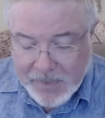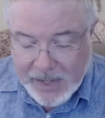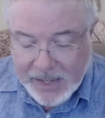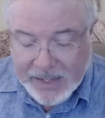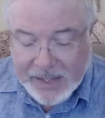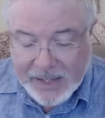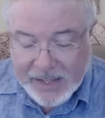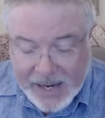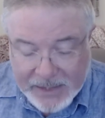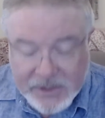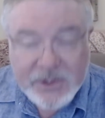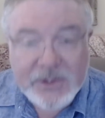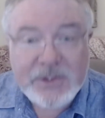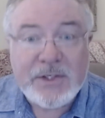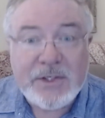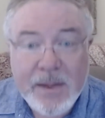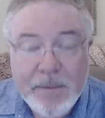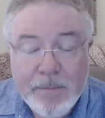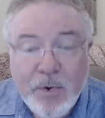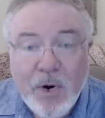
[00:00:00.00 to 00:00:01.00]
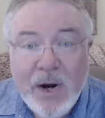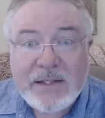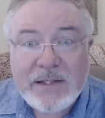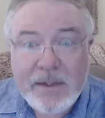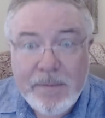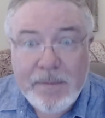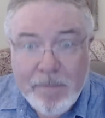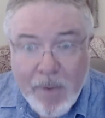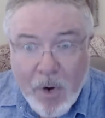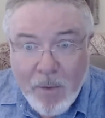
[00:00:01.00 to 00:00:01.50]
It connects us to the
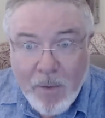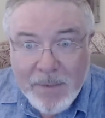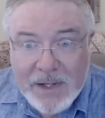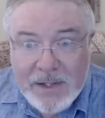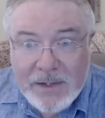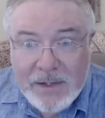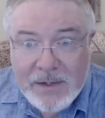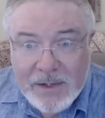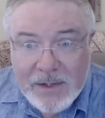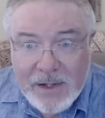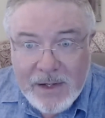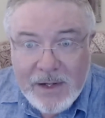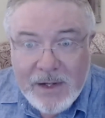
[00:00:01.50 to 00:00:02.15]
present moment.